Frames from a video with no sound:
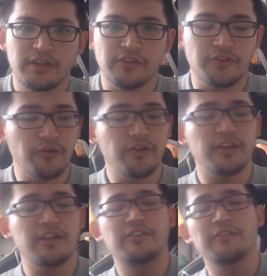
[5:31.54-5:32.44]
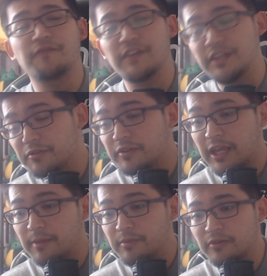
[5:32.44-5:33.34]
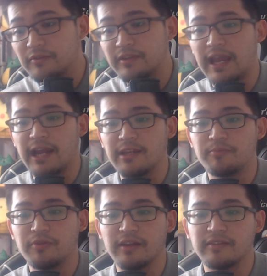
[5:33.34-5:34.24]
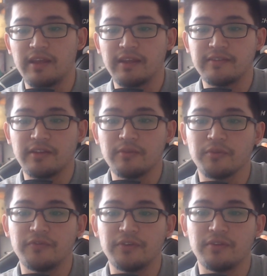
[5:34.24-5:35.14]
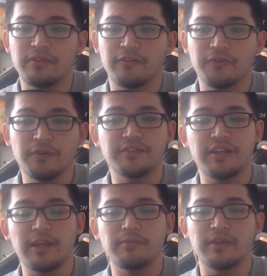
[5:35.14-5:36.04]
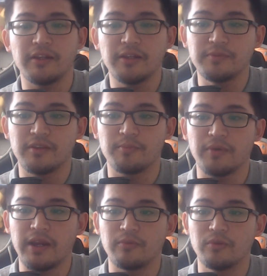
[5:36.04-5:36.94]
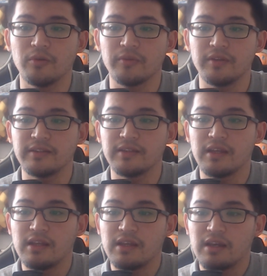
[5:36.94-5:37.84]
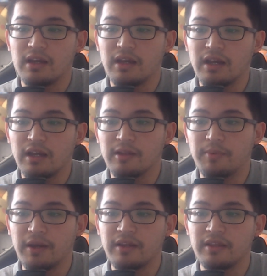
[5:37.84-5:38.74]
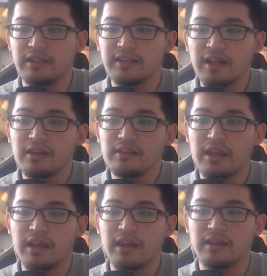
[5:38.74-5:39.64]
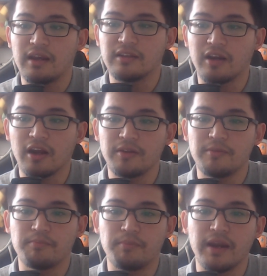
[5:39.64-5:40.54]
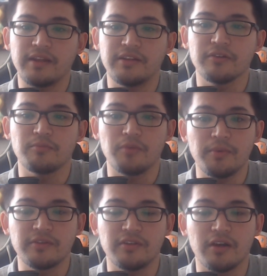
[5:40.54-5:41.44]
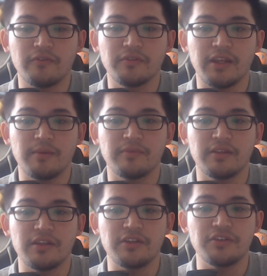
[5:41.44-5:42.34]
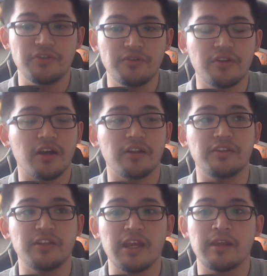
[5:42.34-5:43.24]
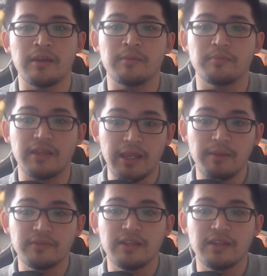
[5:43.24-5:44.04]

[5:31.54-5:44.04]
Going into video game news, Aniplex Exit revealed their first game lineups. The brand will release Adabana Itang and Atari My Dear Moments novel games in June on D M M Games